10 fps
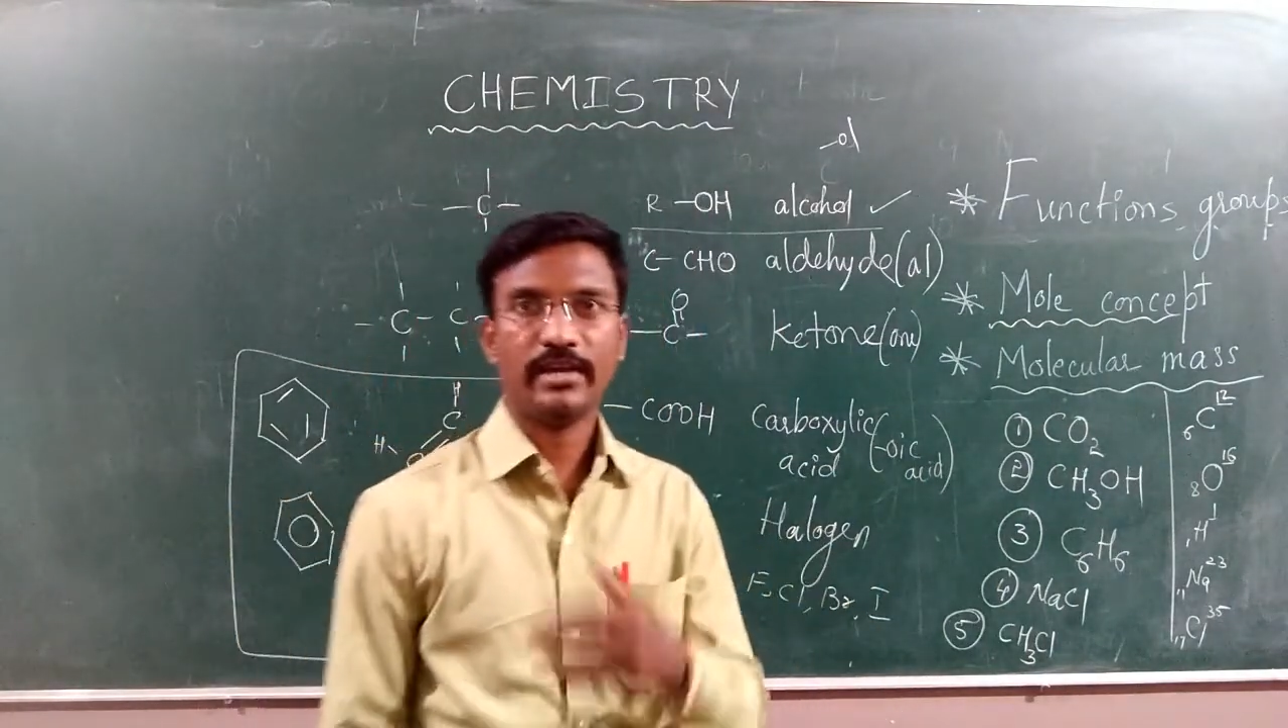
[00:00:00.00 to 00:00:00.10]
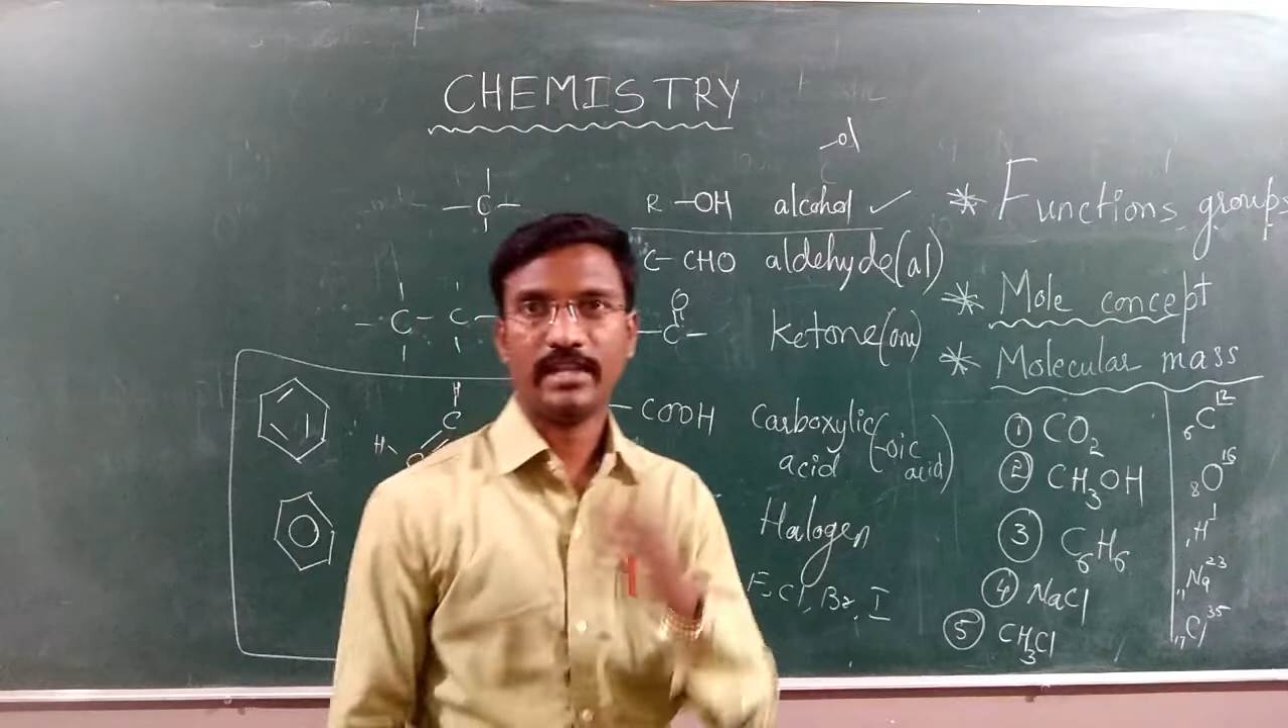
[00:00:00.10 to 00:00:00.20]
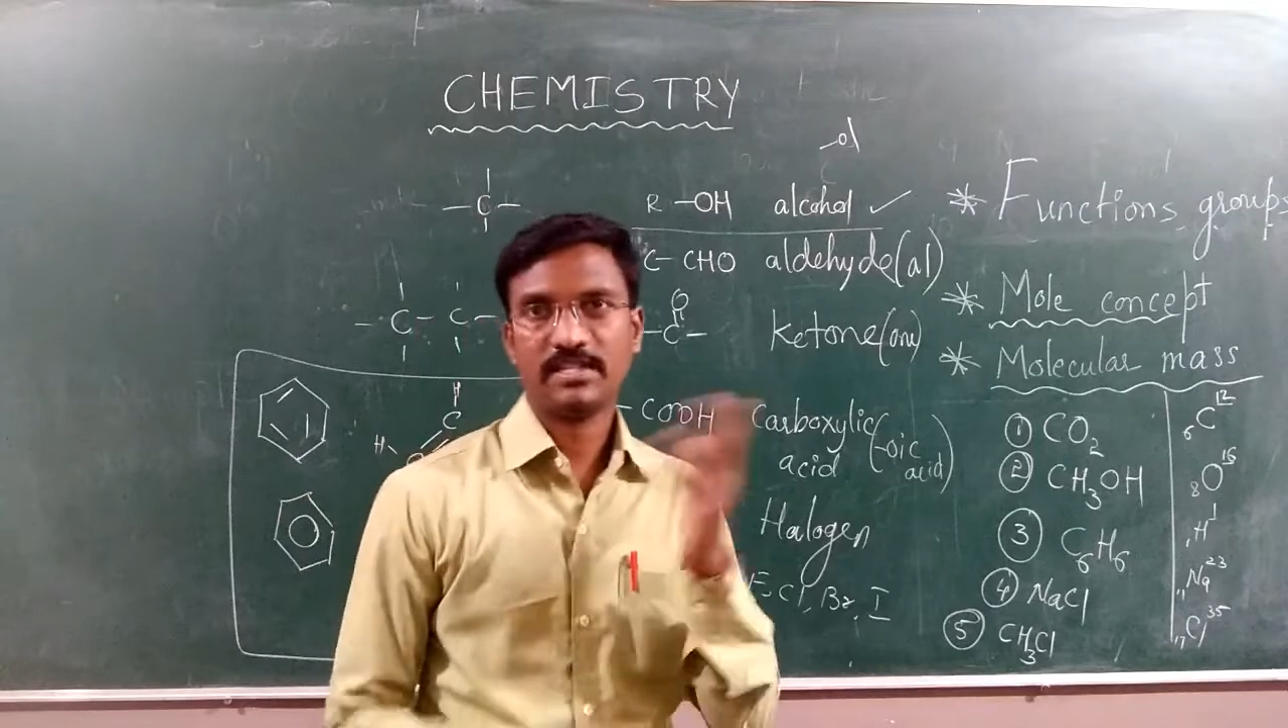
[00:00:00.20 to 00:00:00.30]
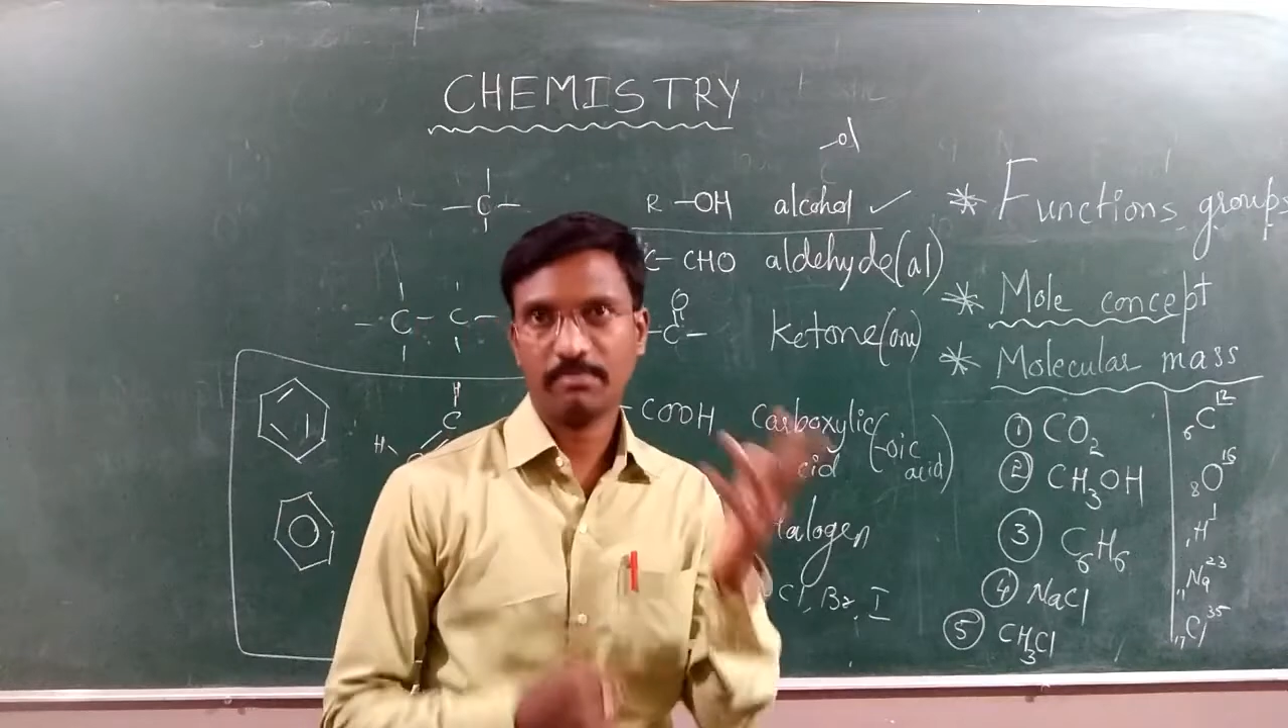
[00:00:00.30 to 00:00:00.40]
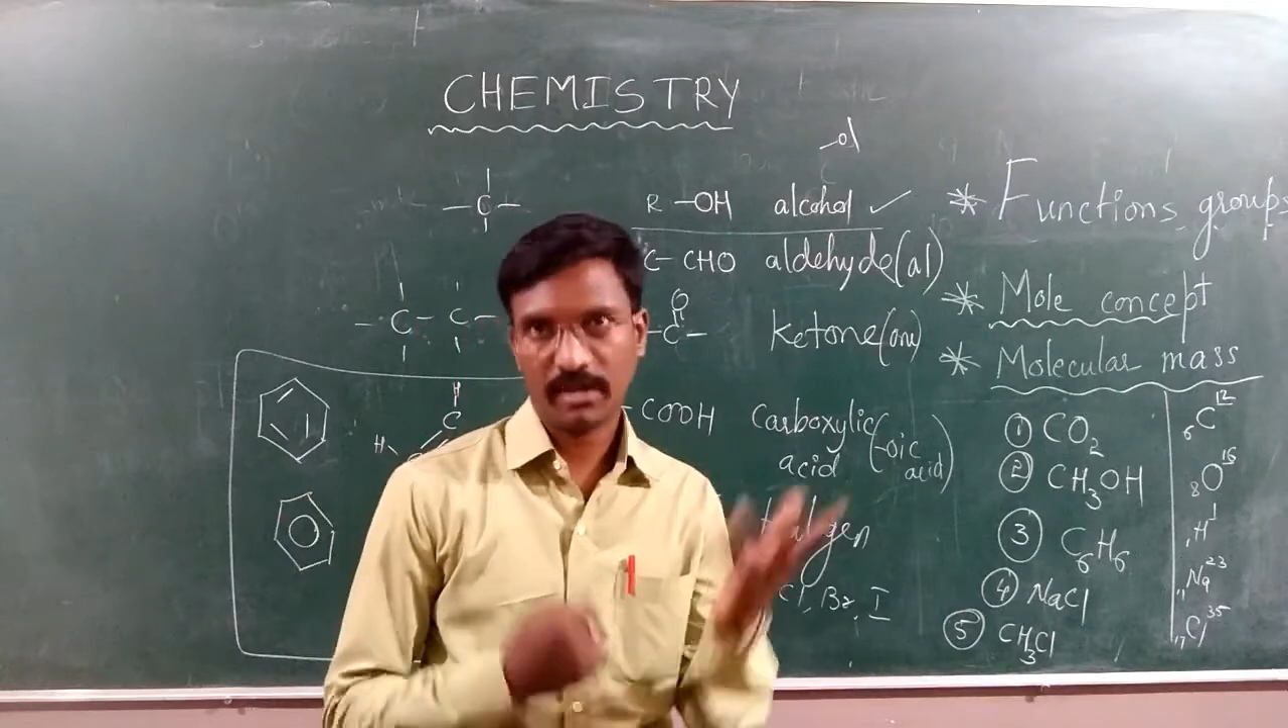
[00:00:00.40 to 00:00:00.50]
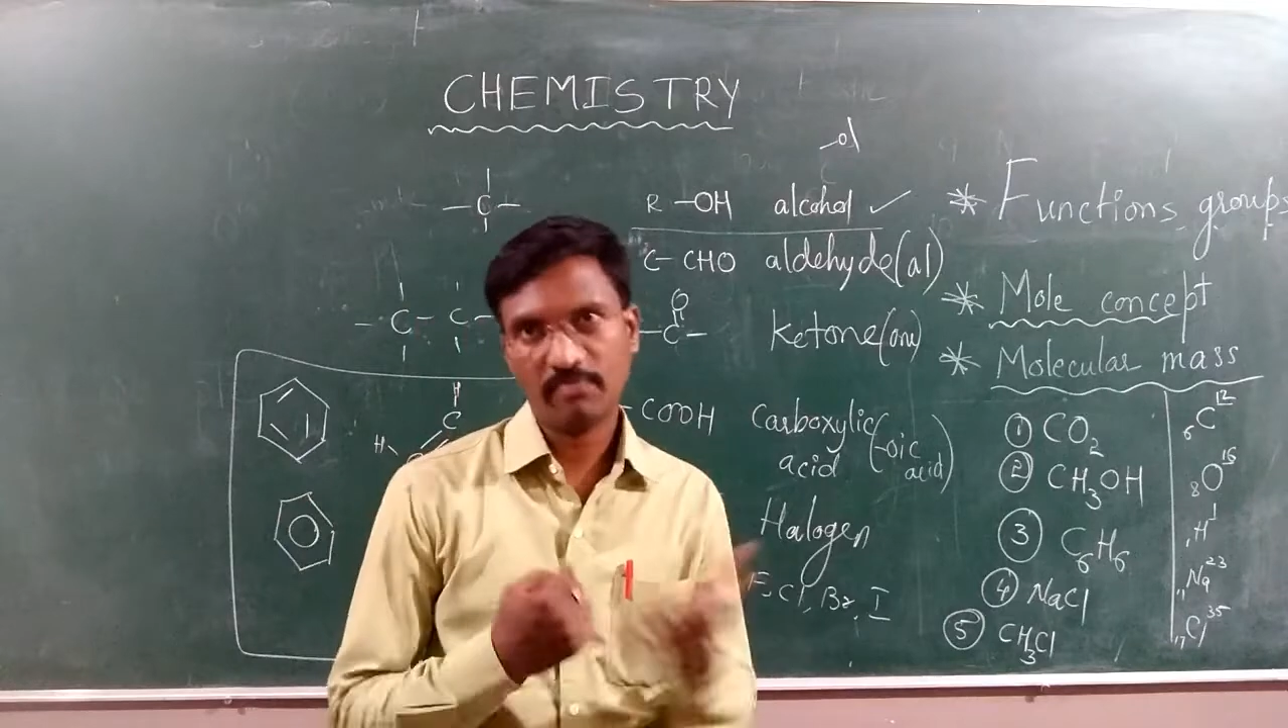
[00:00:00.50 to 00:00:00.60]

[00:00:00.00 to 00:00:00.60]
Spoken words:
elsewhere.